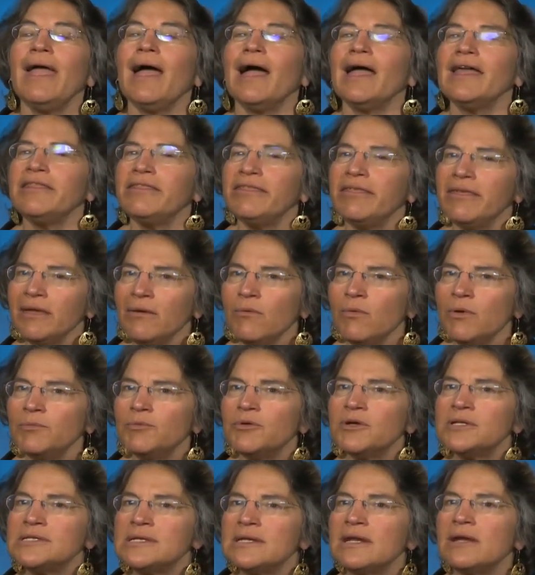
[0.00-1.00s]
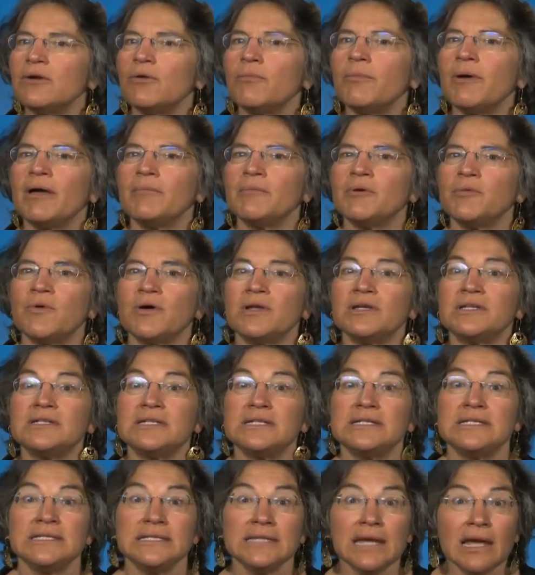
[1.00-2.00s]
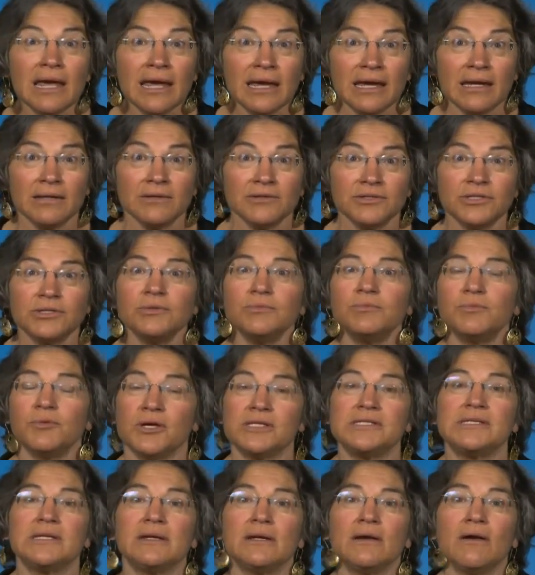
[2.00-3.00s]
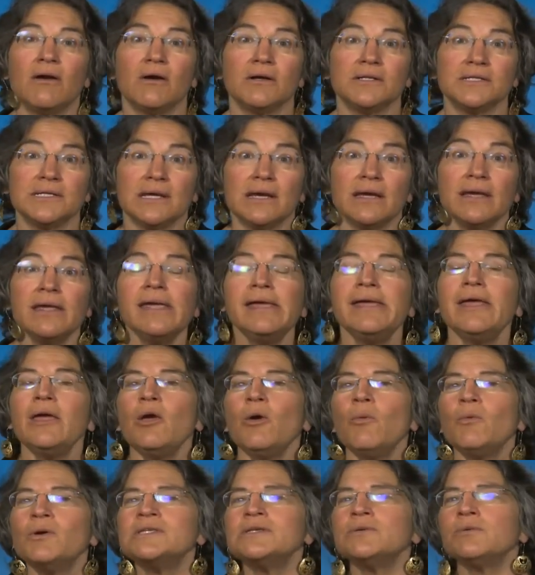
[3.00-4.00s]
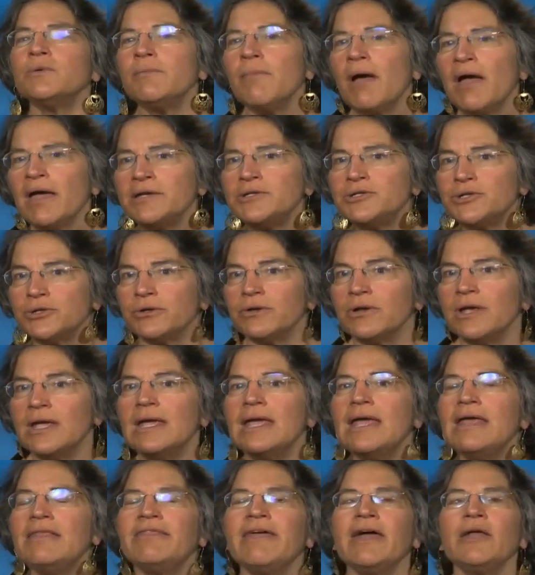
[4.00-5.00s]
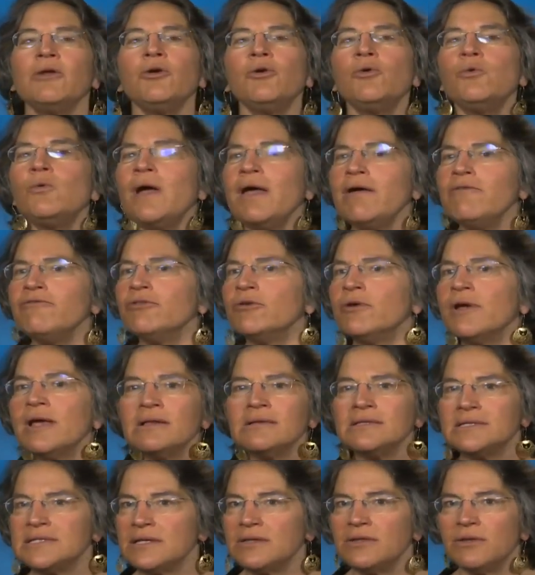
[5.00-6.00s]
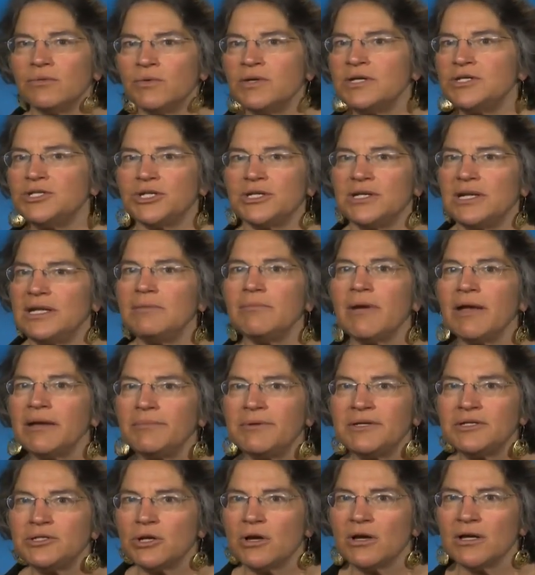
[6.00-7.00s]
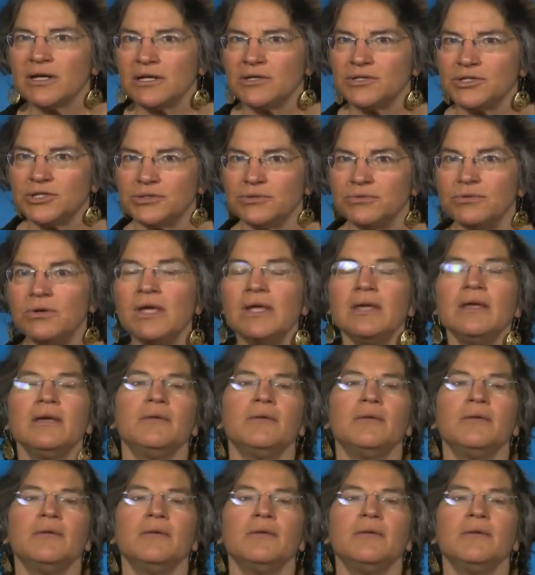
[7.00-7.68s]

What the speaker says: I think what President Obama wanted to say to President Karzai was a reminder that whoever else in the region he might be talking to,